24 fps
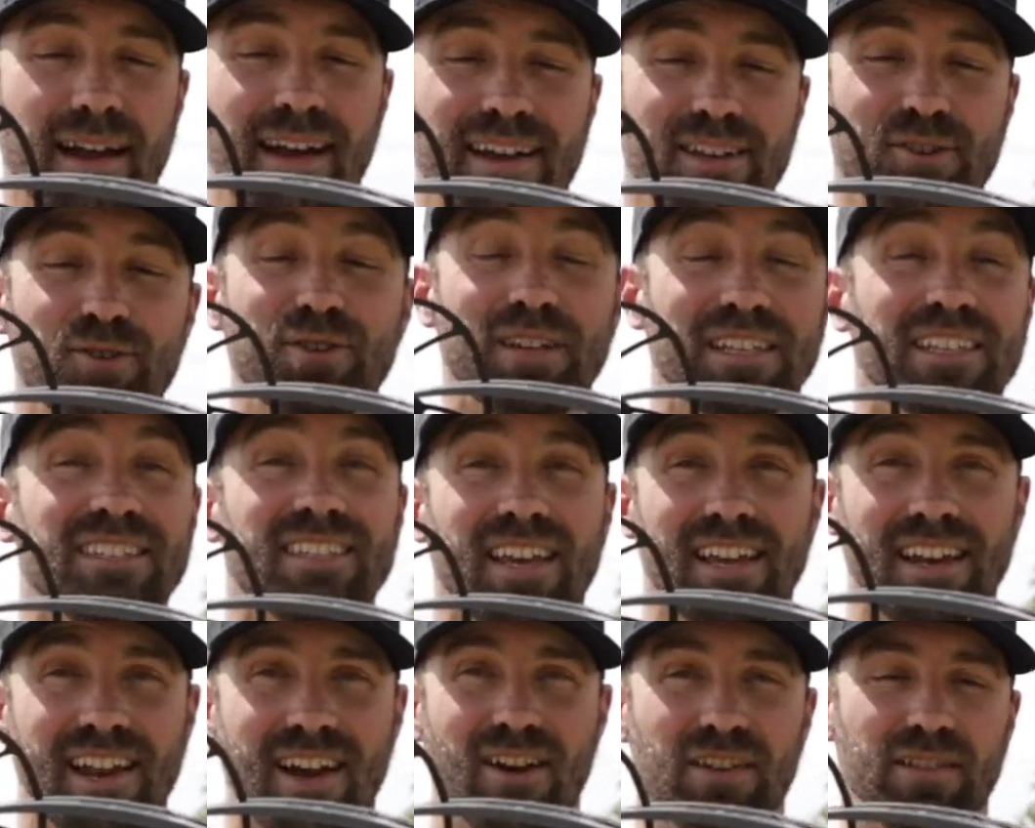you could
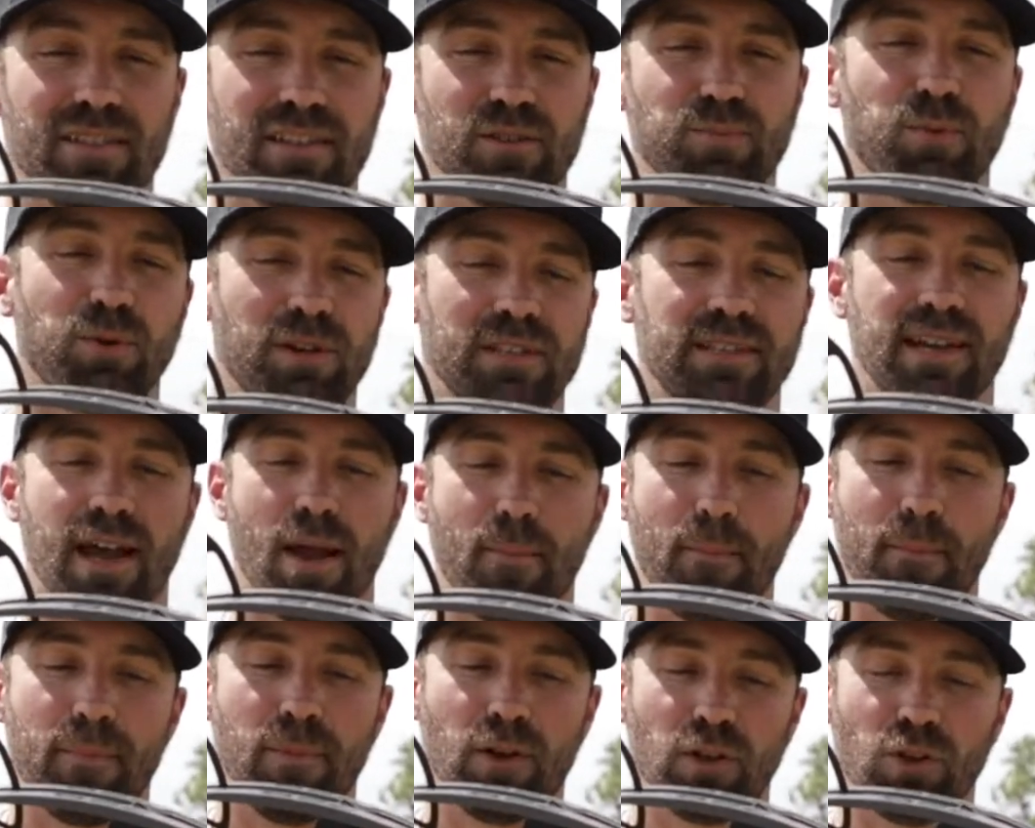say now at this point in
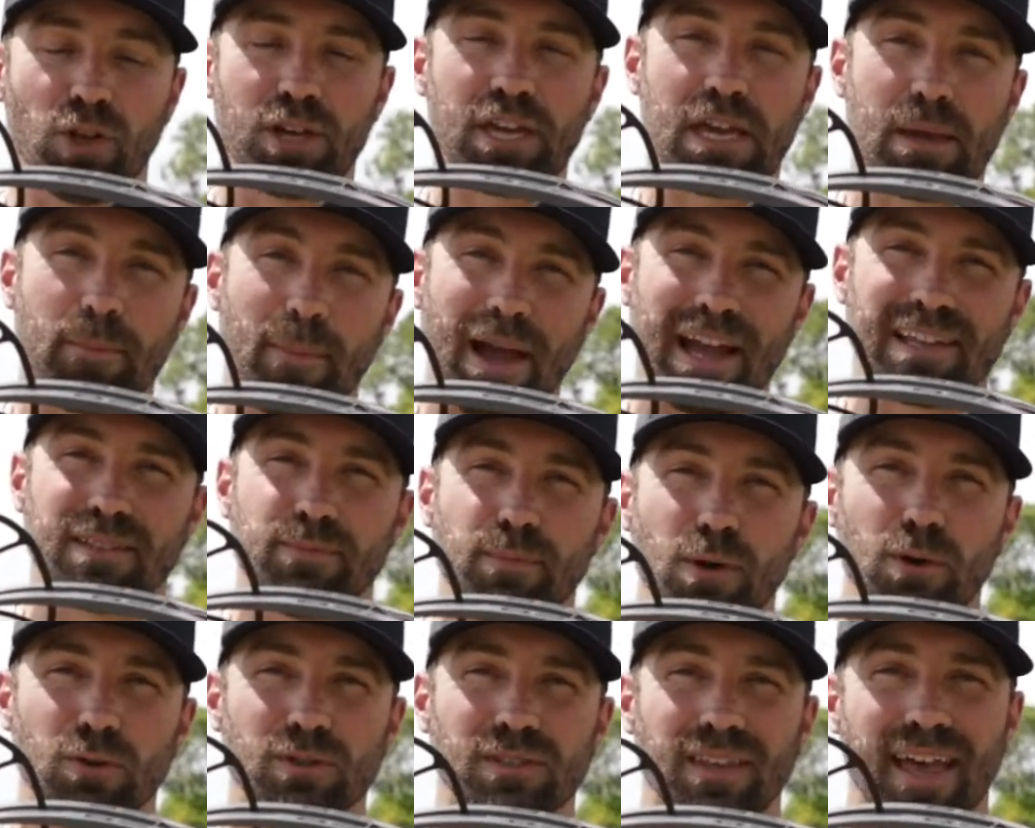time. Looking back to
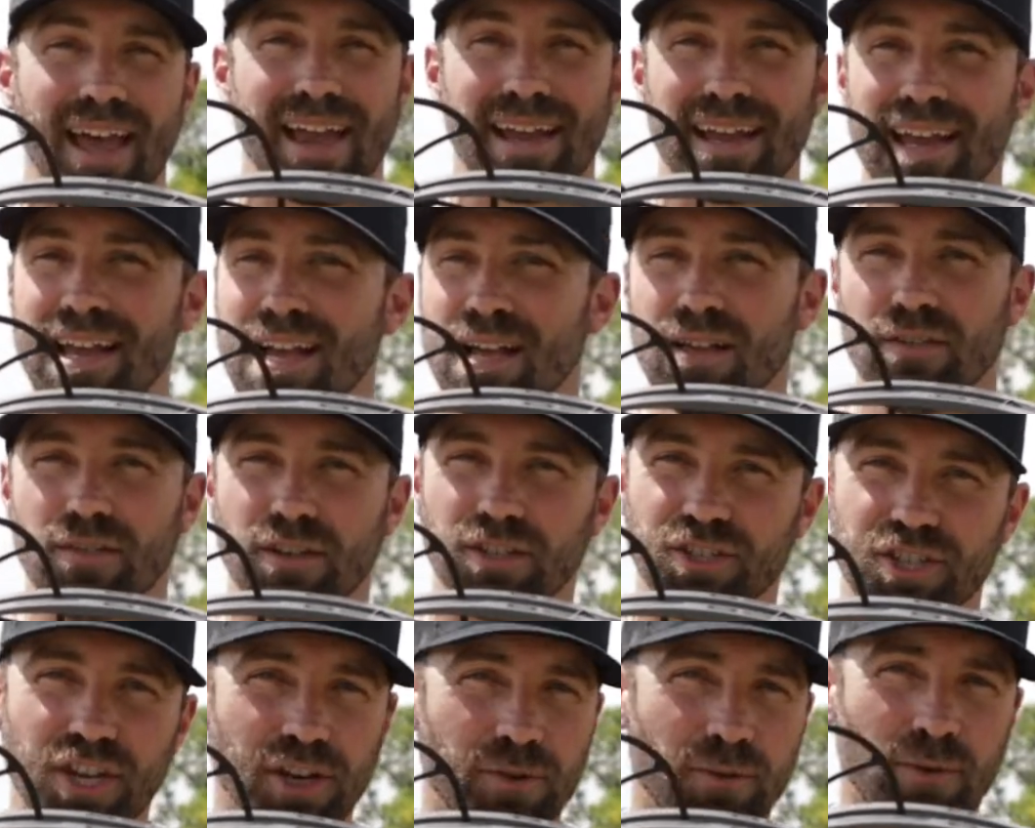bows like the
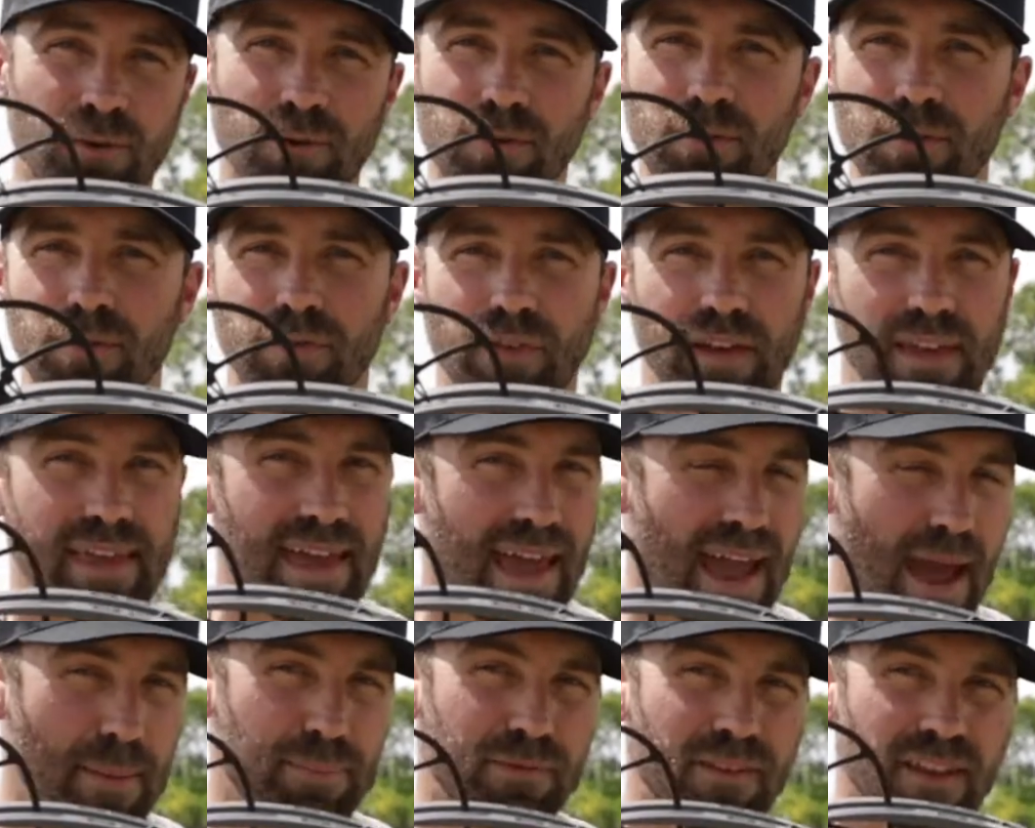General, the
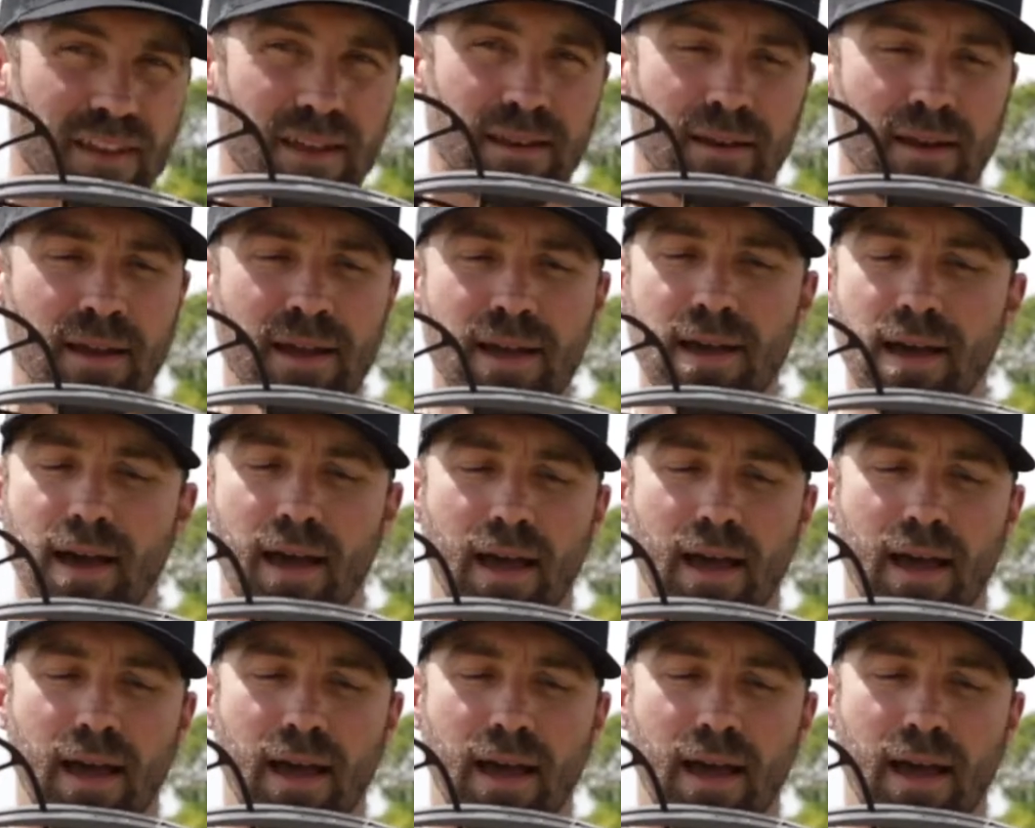Captain,